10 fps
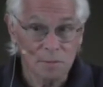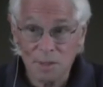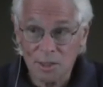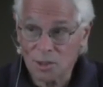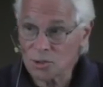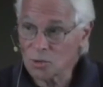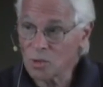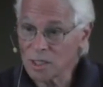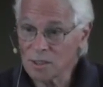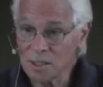That's just the
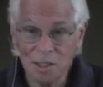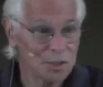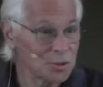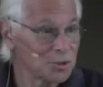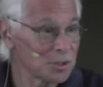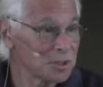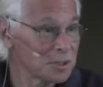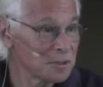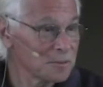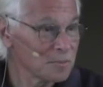way it is, isn't it?
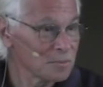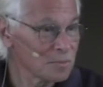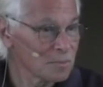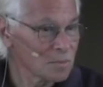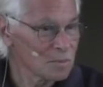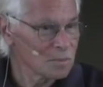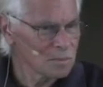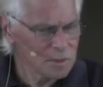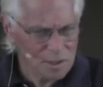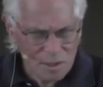
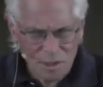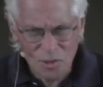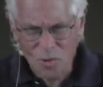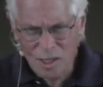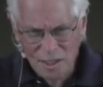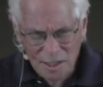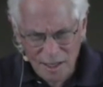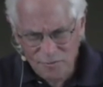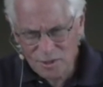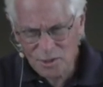But the equality
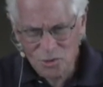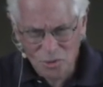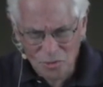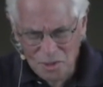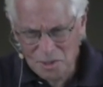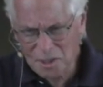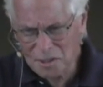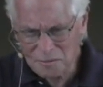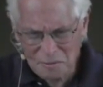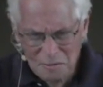conflict is always
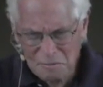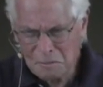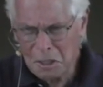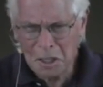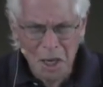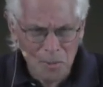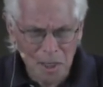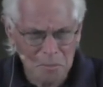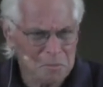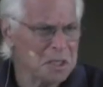kind of, hey, how
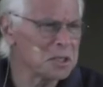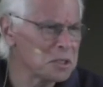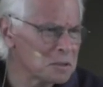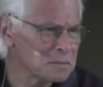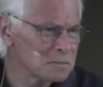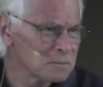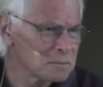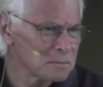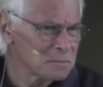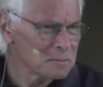about me?
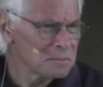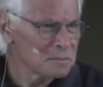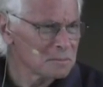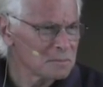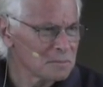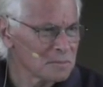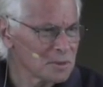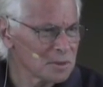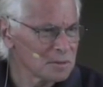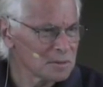
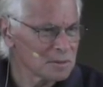Right?